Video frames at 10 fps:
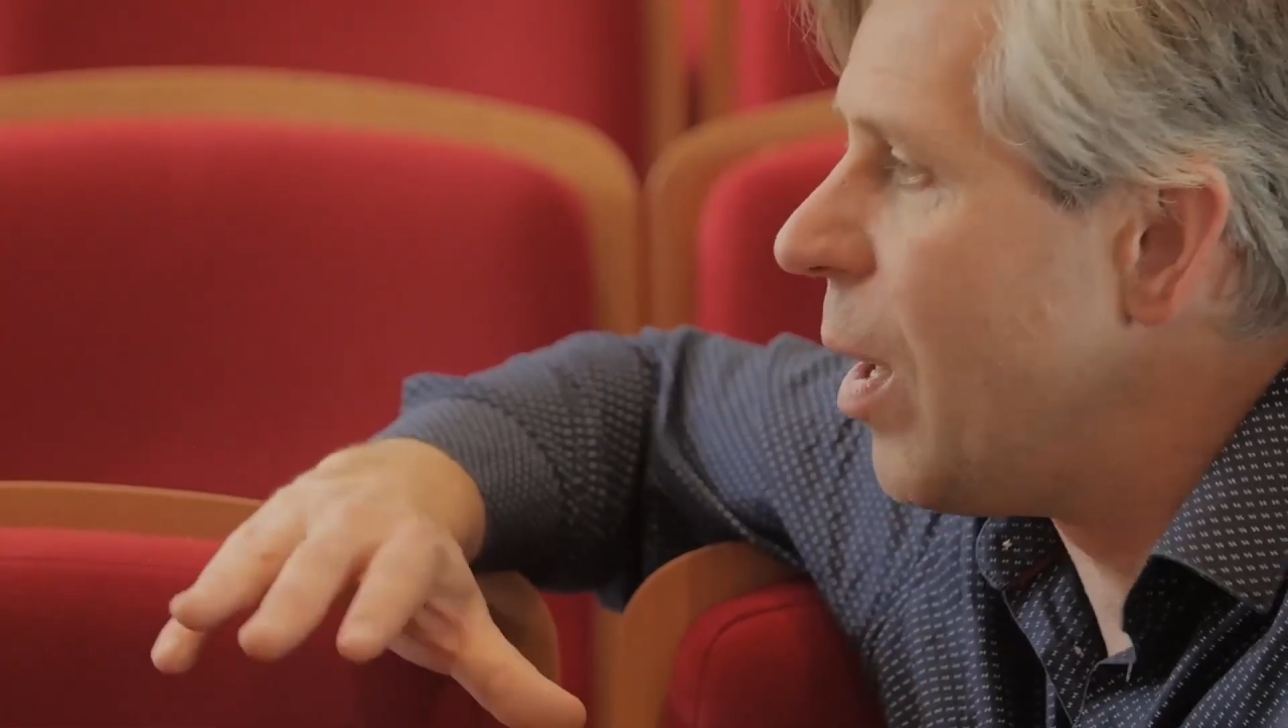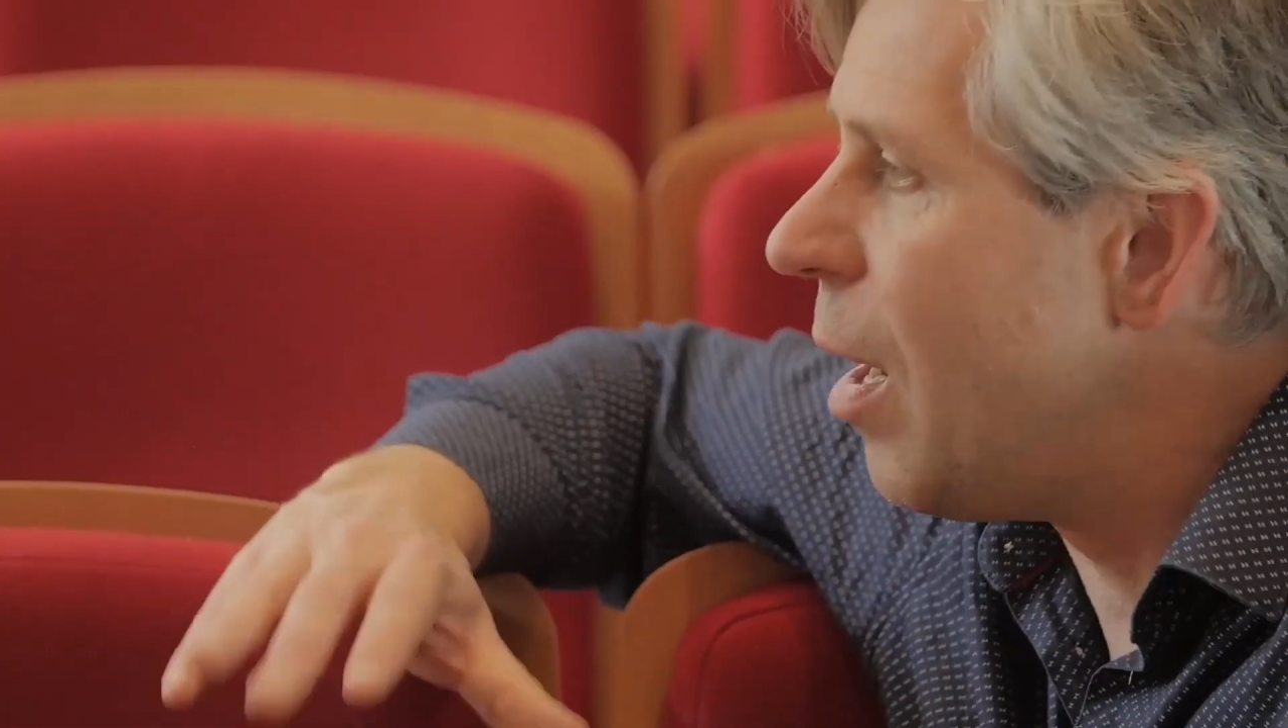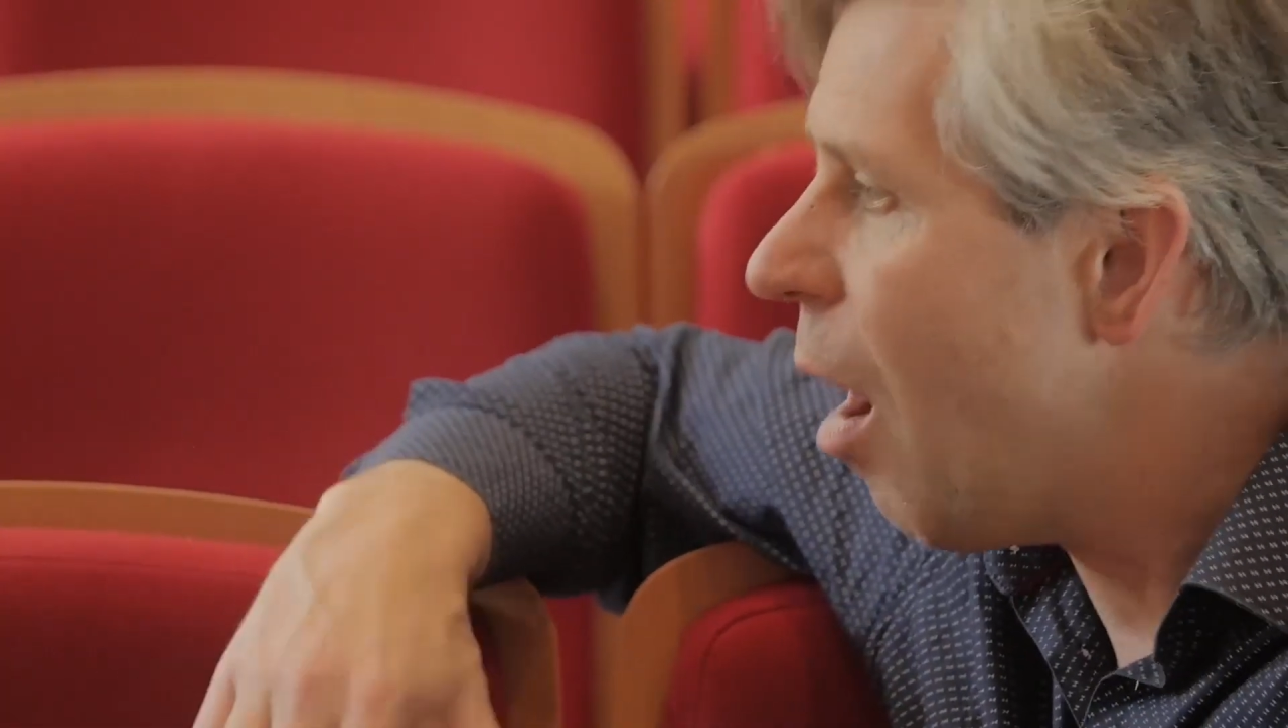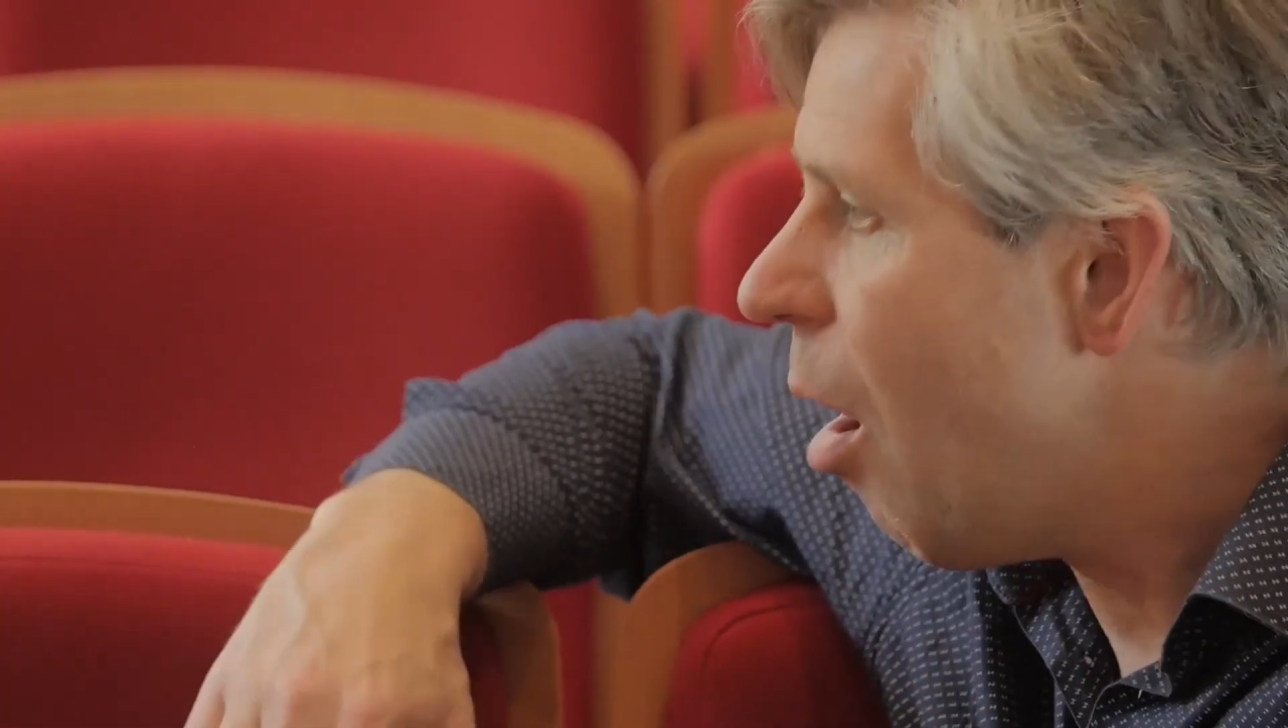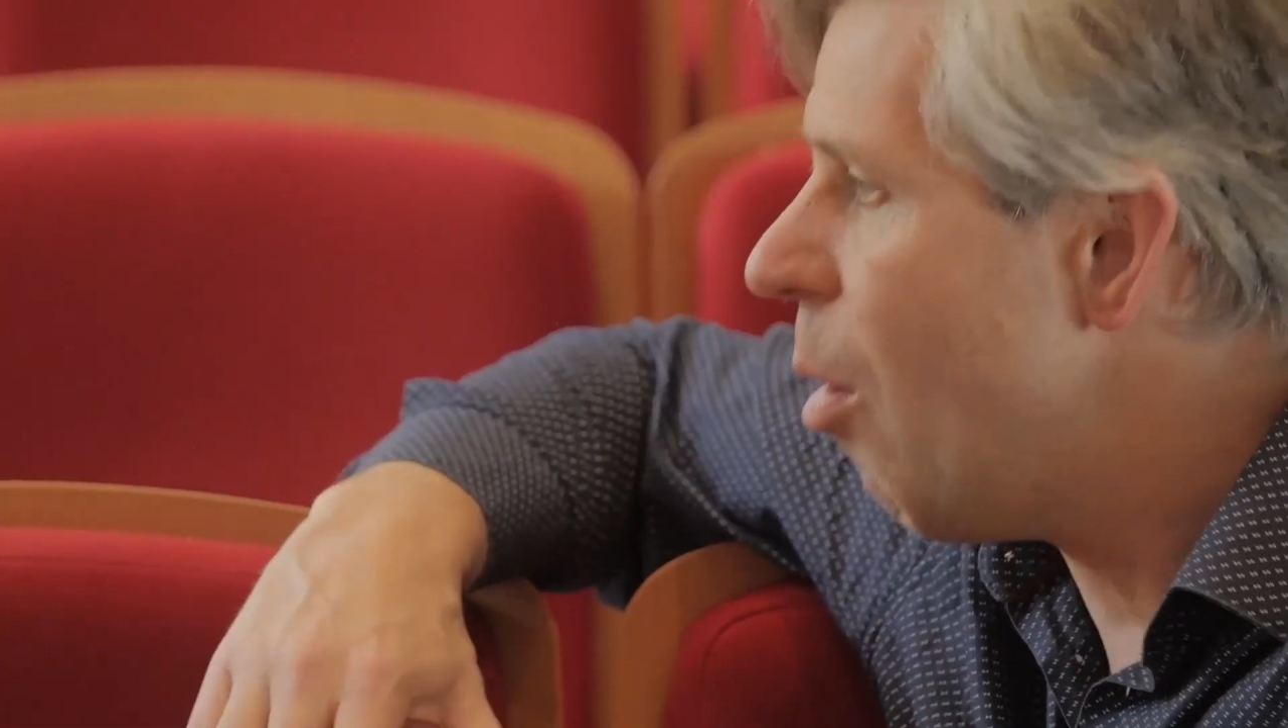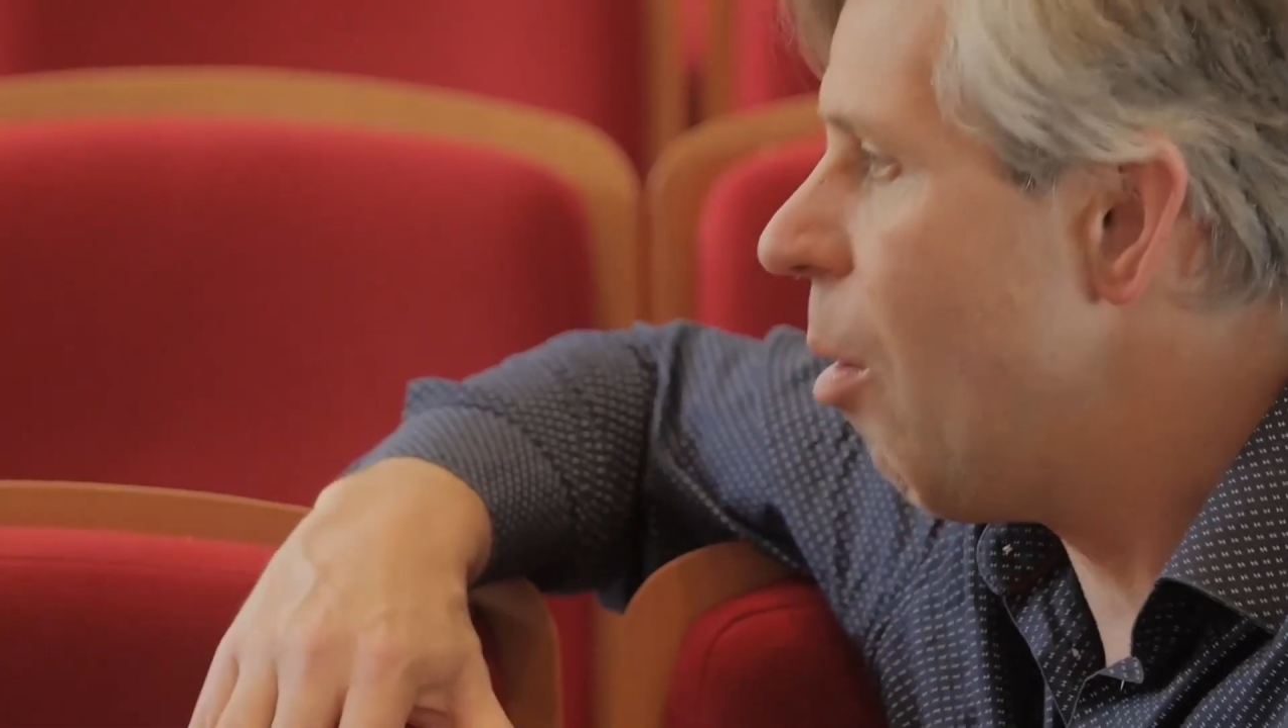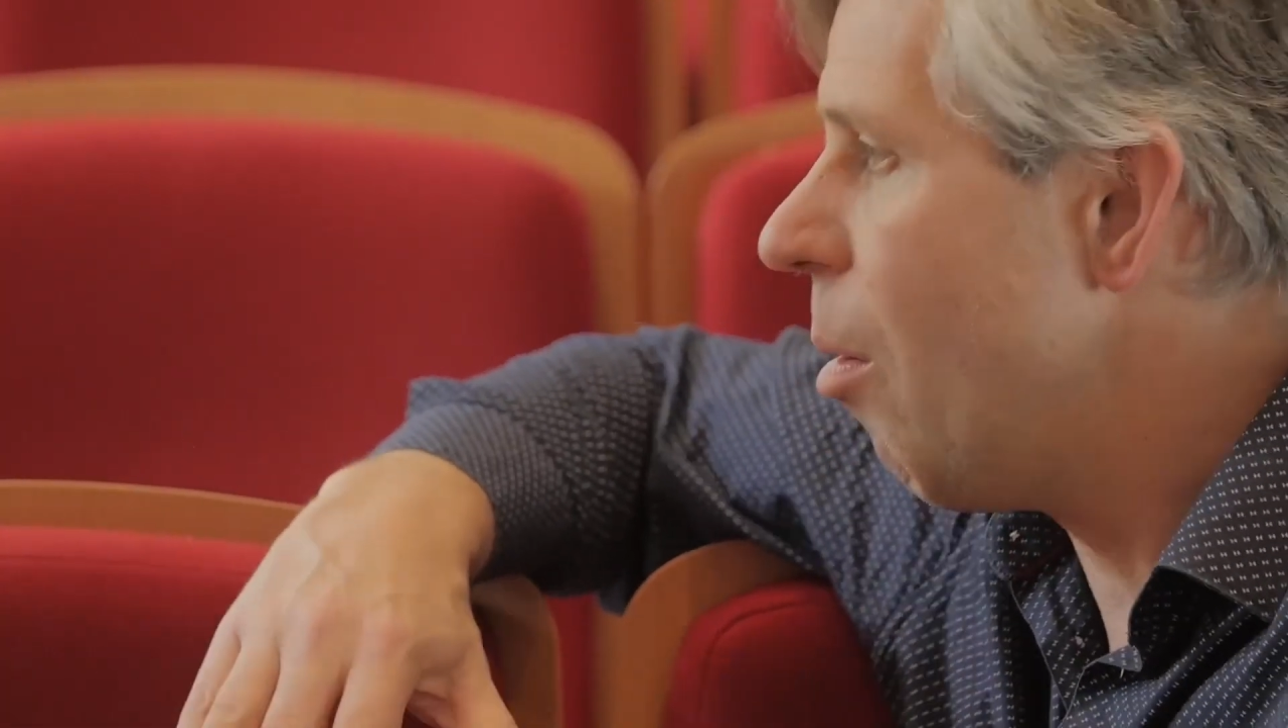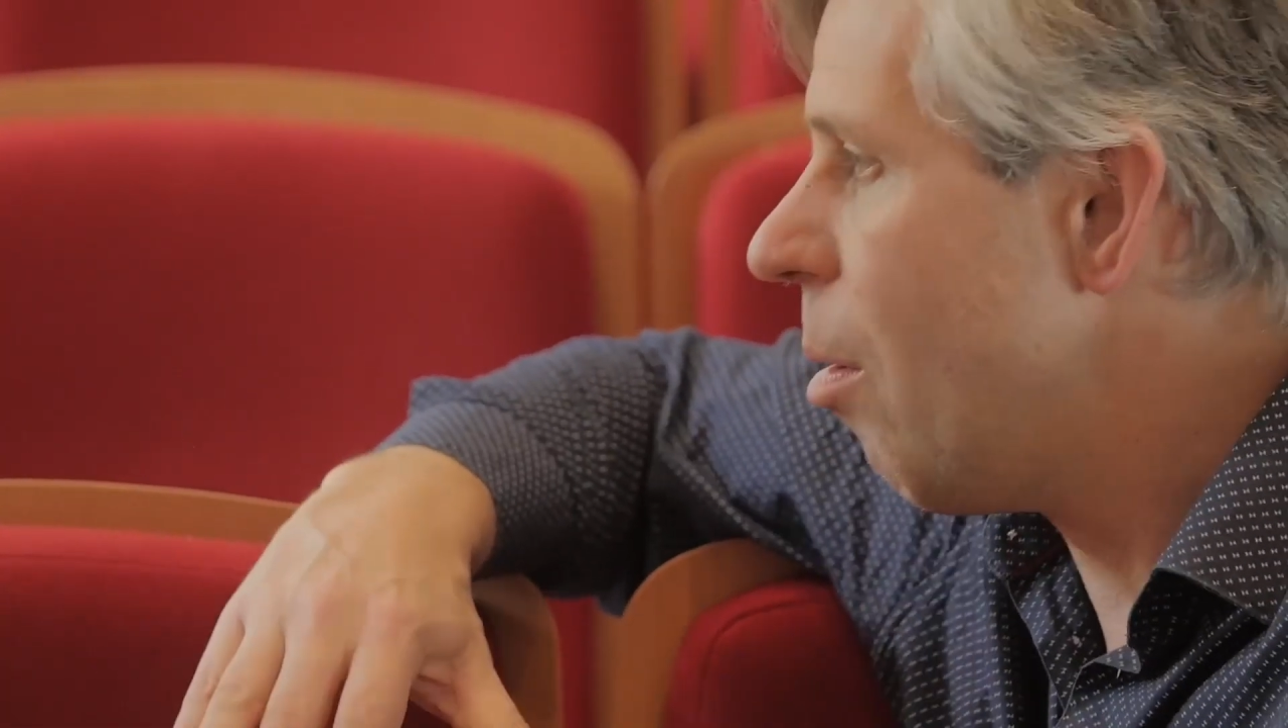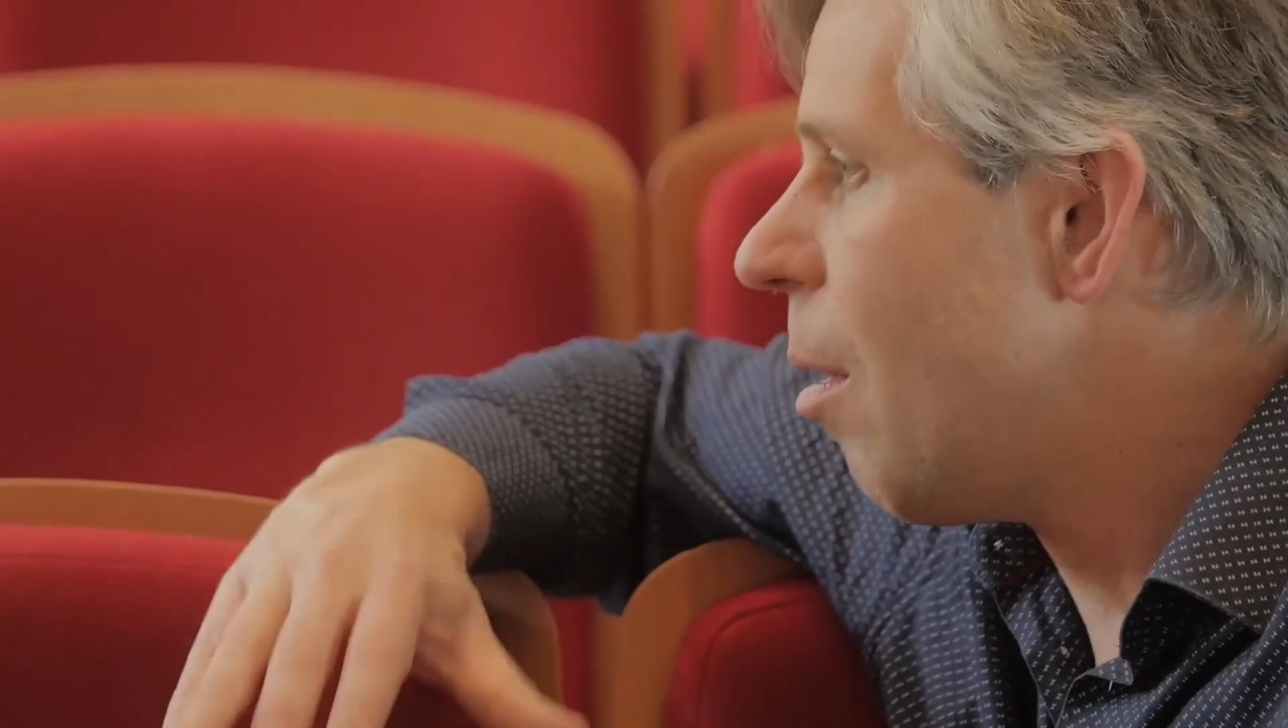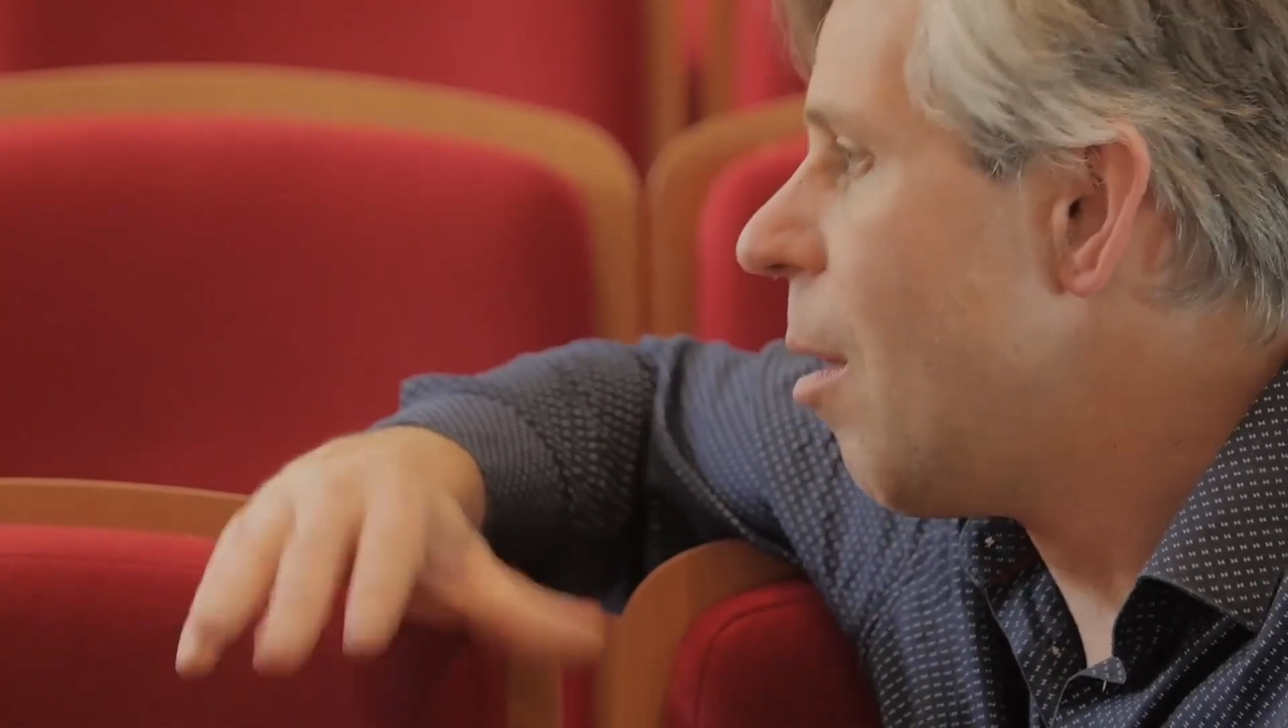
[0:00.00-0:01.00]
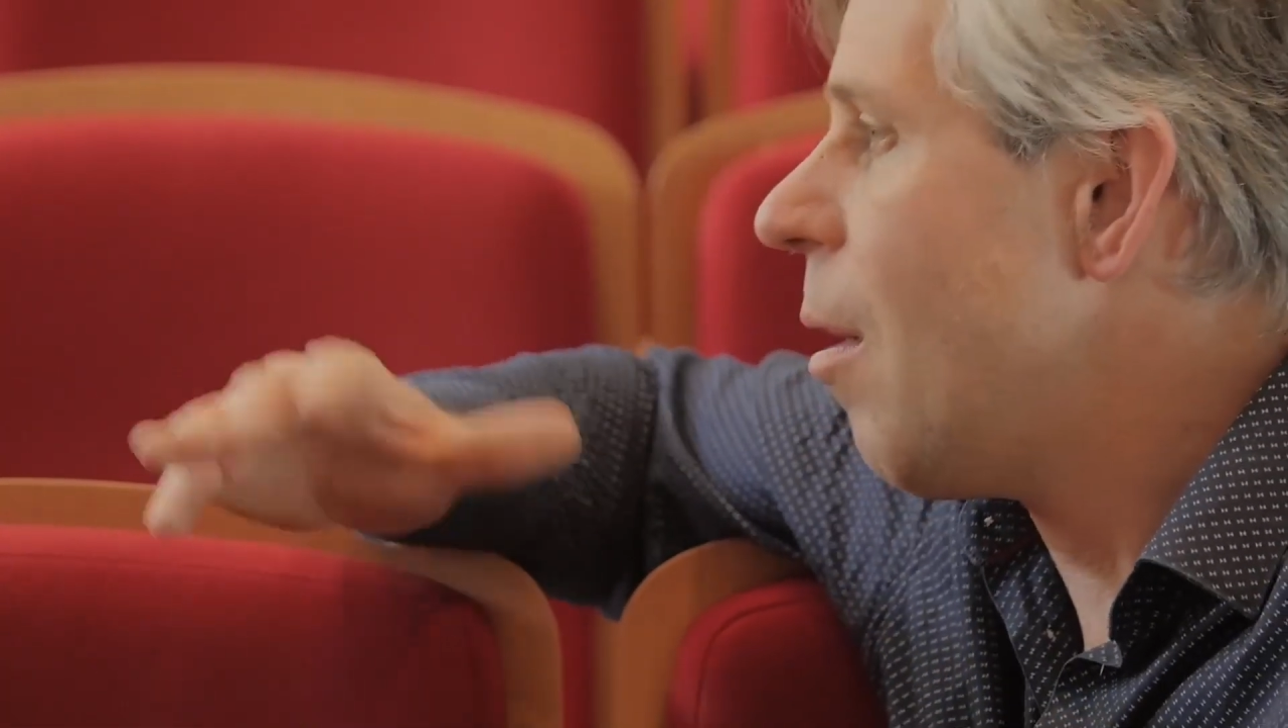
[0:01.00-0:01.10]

we know